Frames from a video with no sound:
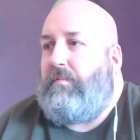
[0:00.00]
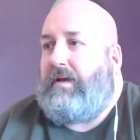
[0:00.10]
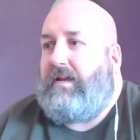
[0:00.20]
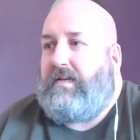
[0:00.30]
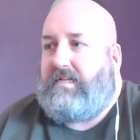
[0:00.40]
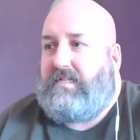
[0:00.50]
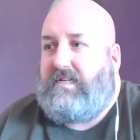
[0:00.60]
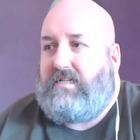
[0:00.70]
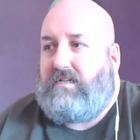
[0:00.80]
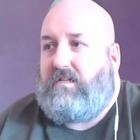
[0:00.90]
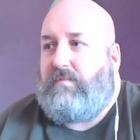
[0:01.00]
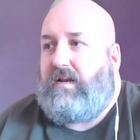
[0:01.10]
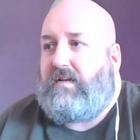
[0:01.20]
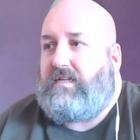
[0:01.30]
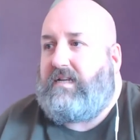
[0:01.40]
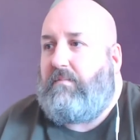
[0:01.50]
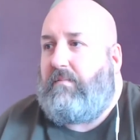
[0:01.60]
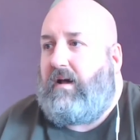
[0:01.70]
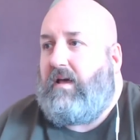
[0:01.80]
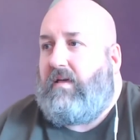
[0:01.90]
the beginning of the season to the middle of
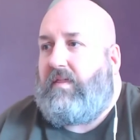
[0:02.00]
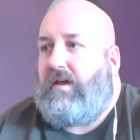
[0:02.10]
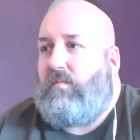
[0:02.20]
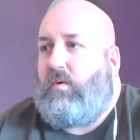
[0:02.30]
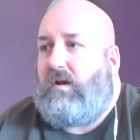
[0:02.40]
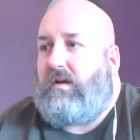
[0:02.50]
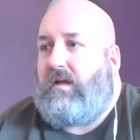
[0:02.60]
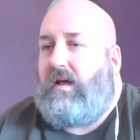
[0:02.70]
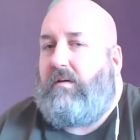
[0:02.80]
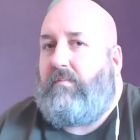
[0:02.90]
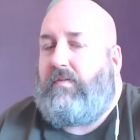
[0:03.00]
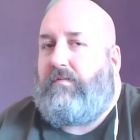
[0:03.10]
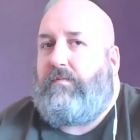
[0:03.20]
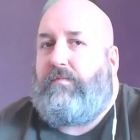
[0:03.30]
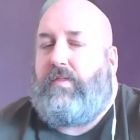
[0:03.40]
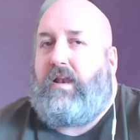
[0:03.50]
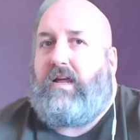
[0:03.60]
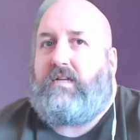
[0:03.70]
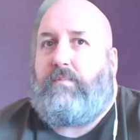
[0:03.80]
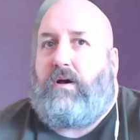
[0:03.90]
December, they had won the
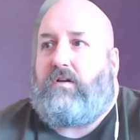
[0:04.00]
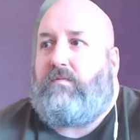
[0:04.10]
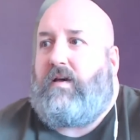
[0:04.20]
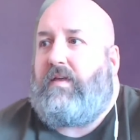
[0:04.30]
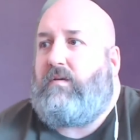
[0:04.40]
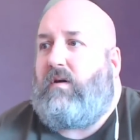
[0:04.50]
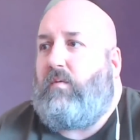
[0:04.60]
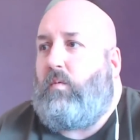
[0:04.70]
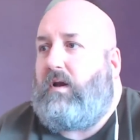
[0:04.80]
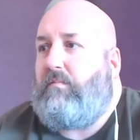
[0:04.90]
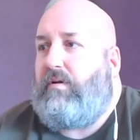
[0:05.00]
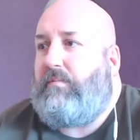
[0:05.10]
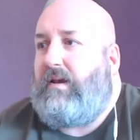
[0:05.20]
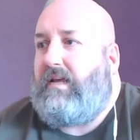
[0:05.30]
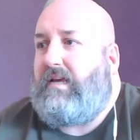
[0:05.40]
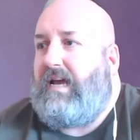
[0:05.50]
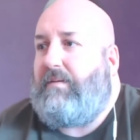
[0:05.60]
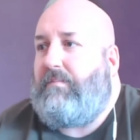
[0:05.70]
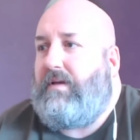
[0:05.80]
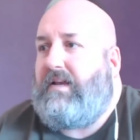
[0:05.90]
latter part of that. They'd won 1 Premier League
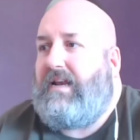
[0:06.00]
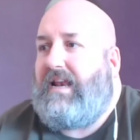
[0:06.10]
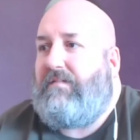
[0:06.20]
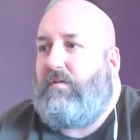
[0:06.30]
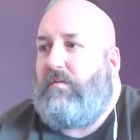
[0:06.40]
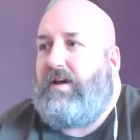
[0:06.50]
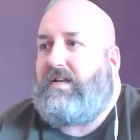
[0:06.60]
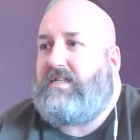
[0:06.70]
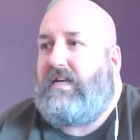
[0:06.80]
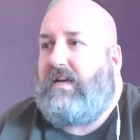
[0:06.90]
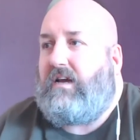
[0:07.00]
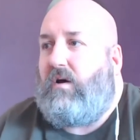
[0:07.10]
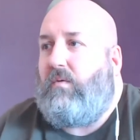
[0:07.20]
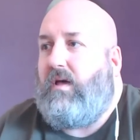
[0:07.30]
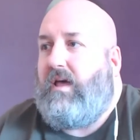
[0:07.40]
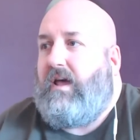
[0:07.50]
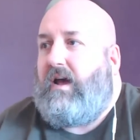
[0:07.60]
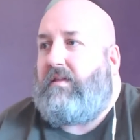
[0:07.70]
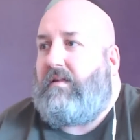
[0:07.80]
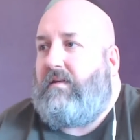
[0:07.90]
game in 11 with Hennessy in goal,
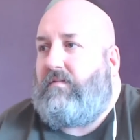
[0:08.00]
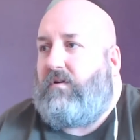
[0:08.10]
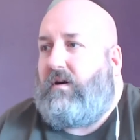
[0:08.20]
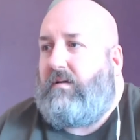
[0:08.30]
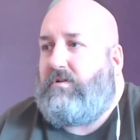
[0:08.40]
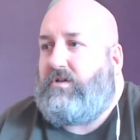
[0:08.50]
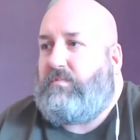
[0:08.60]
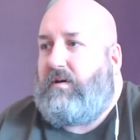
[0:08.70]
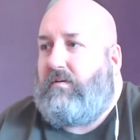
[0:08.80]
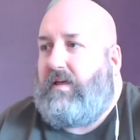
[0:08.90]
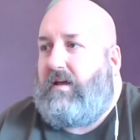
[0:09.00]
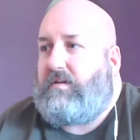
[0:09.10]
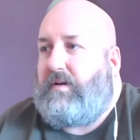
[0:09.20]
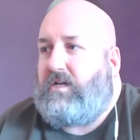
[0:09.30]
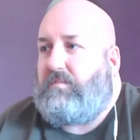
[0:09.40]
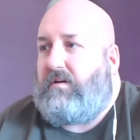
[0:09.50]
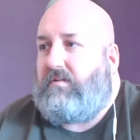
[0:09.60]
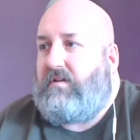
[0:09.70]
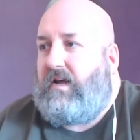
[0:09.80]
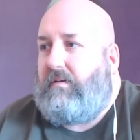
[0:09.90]
and now they've got. How would you spell that Spanish
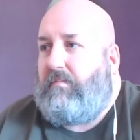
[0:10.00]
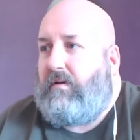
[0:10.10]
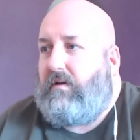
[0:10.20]
bloke's name?